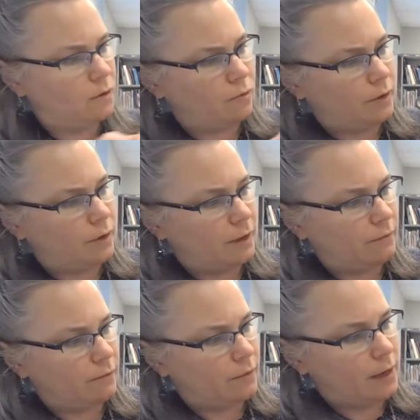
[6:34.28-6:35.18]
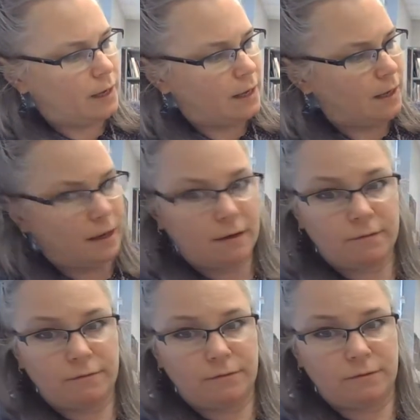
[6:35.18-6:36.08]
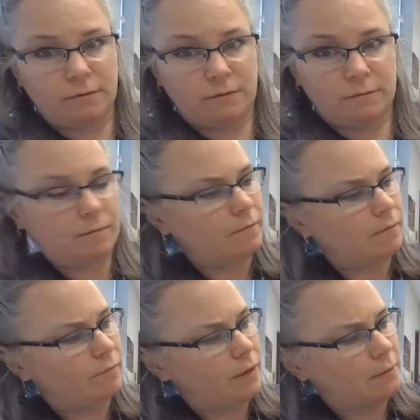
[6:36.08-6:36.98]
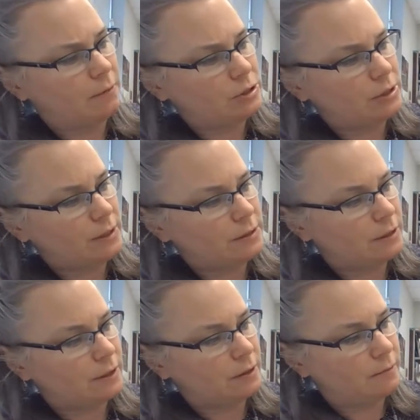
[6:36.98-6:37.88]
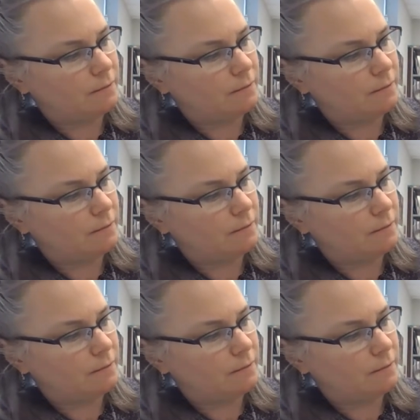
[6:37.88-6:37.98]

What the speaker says: wherever I have my magenta